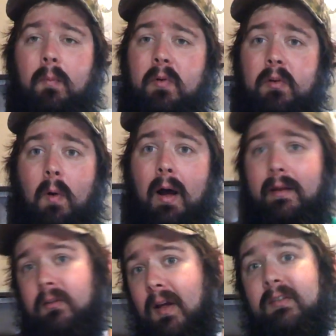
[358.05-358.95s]
So
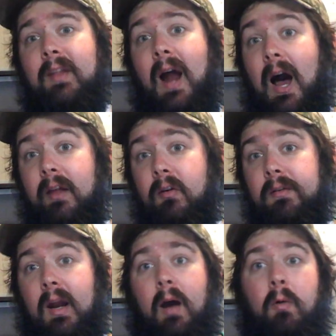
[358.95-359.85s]
that's a lesson that I learned
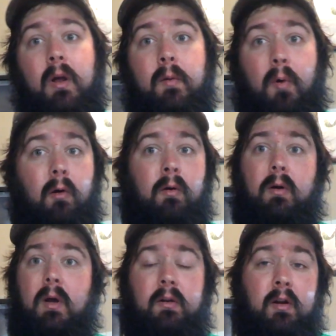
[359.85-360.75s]
that I want to impart
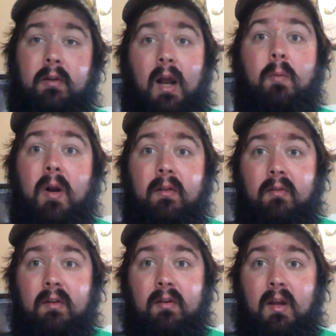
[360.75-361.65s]
to anybody that's
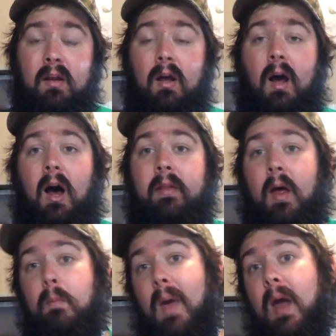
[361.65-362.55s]
listening
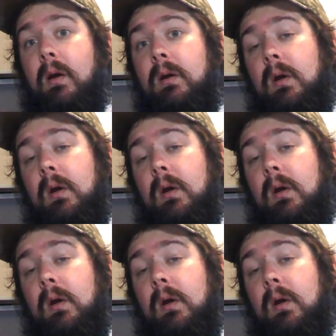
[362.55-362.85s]
that may